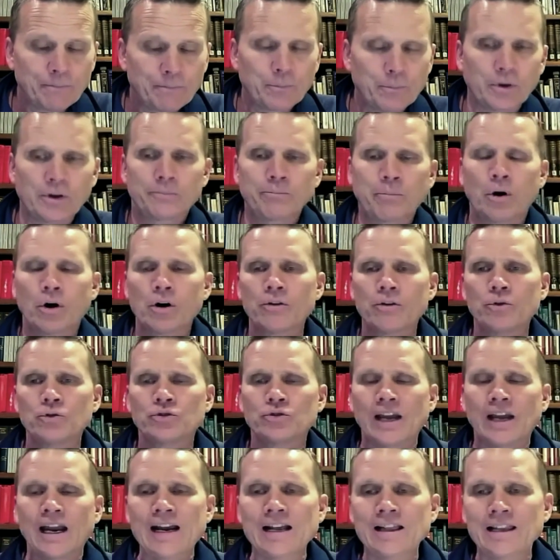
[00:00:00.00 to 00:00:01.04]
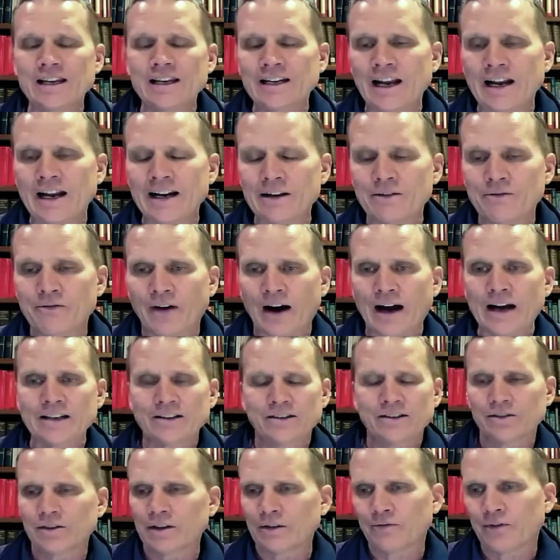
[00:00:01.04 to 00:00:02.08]
But part of those alienating
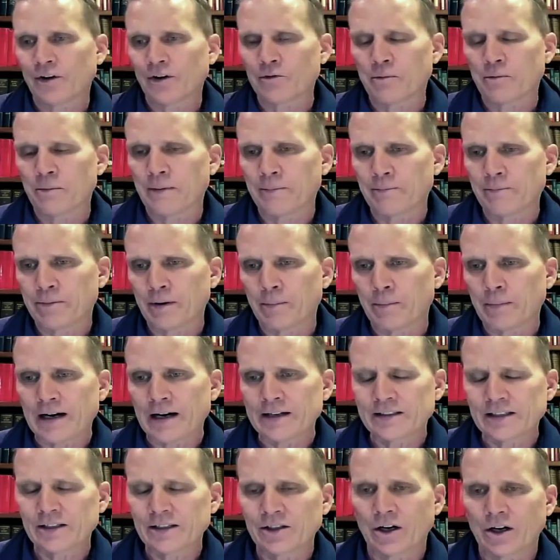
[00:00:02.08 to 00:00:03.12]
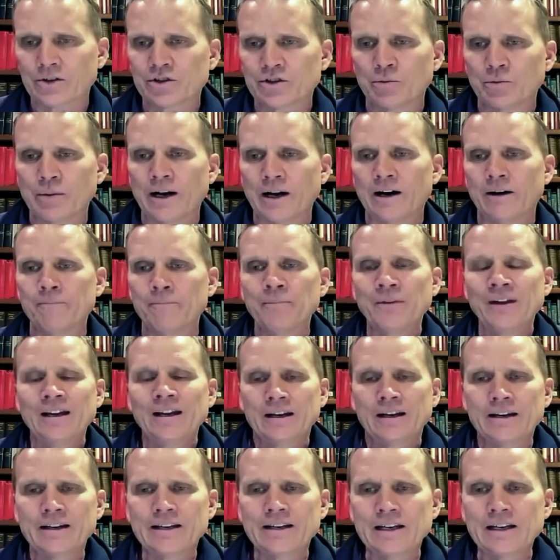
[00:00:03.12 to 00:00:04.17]
vices that Father Bamonte talks about,
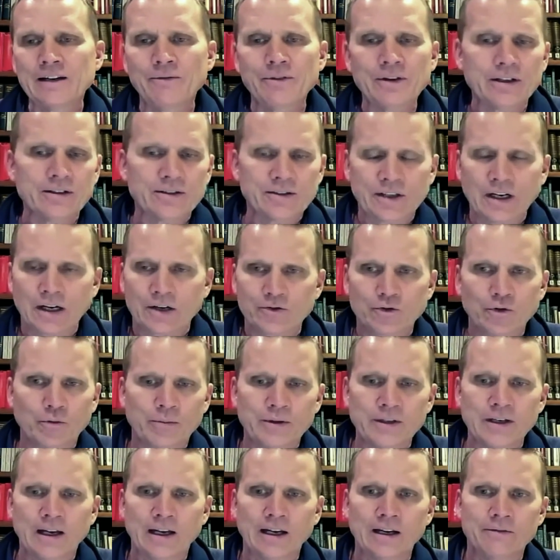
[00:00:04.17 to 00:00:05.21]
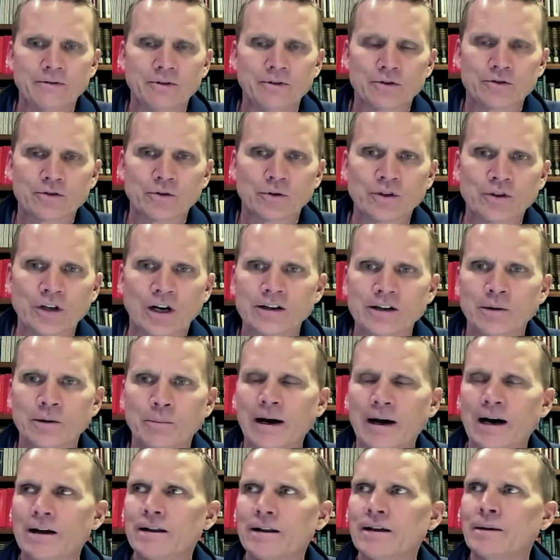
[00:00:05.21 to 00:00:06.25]
deviant sexual behavior. So talk
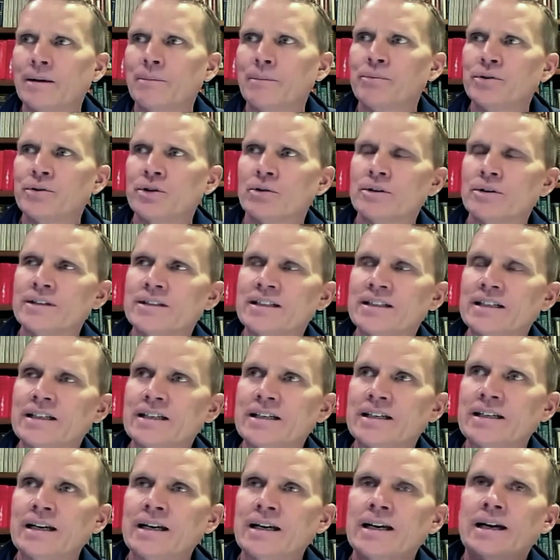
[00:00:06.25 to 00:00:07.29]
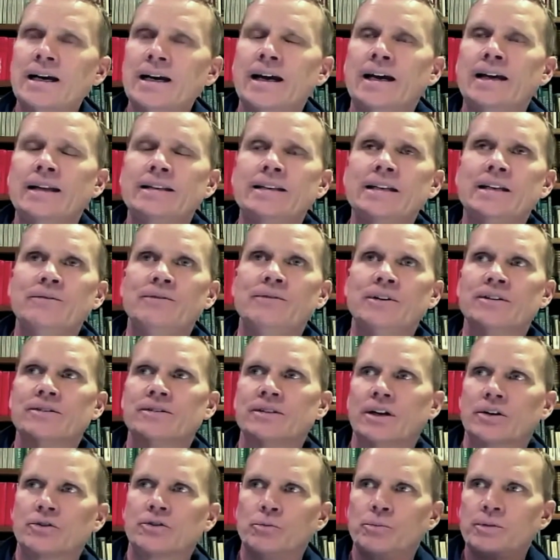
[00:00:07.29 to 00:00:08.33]
about impurity and deviant
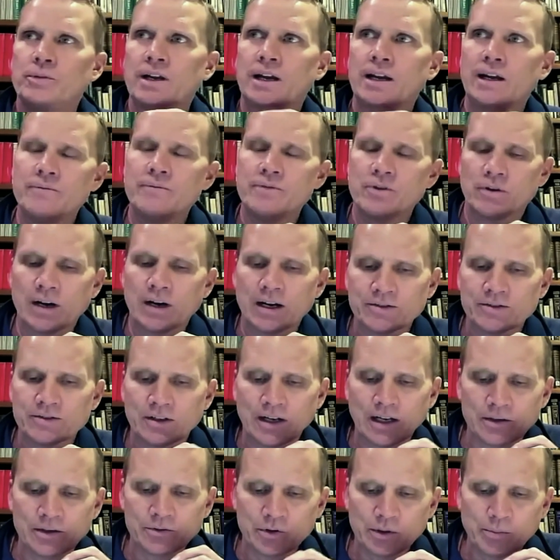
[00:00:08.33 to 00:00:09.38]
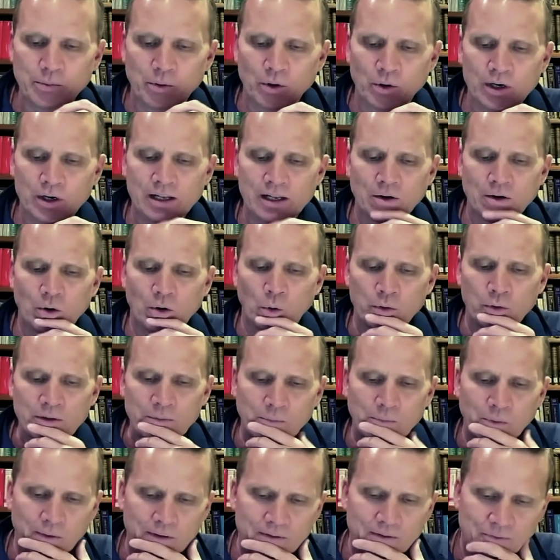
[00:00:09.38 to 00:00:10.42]
sexual behavior as an entry point and a
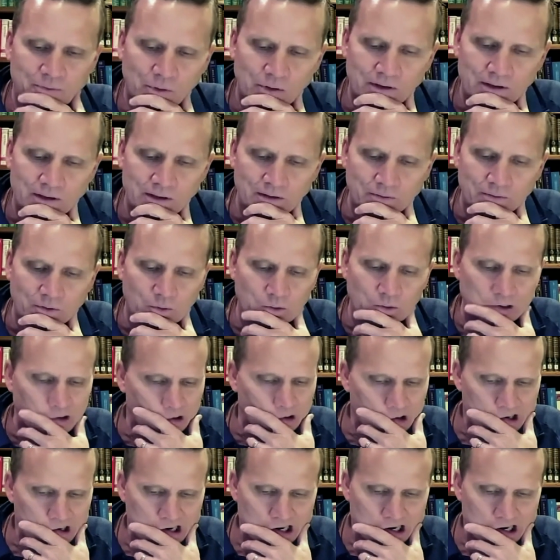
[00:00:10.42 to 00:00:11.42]
holding point for the evil one.